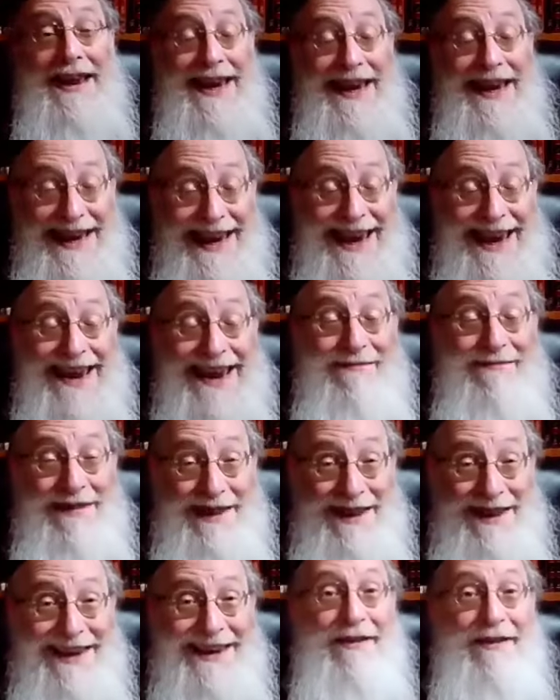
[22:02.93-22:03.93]
Ki Im
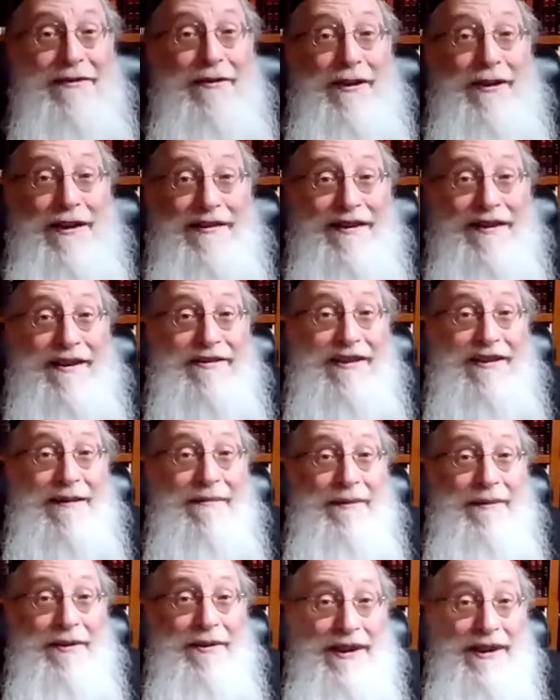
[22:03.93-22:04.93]
as
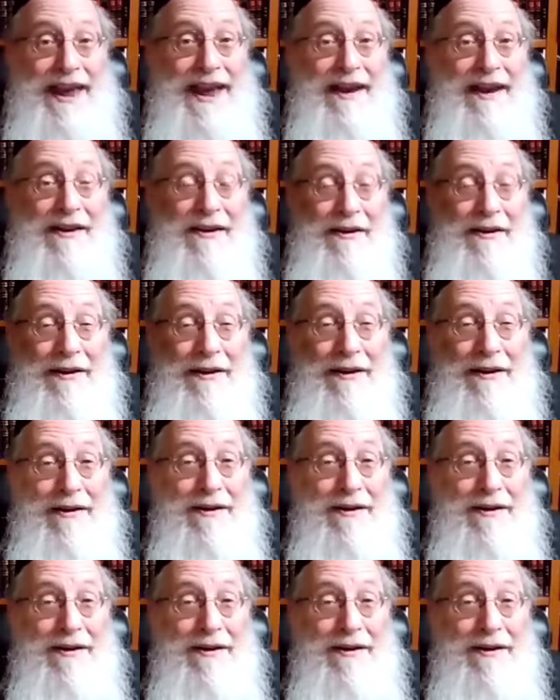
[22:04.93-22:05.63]
Hashem Elokecha